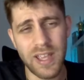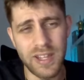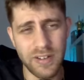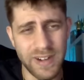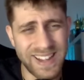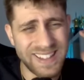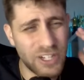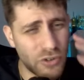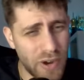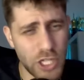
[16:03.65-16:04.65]
here and
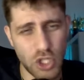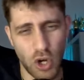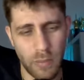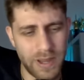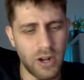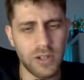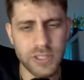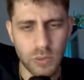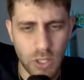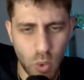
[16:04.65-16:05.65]
great job and
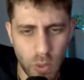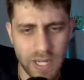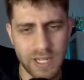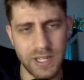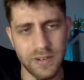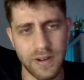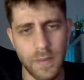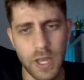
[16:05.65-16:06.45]
also the queen here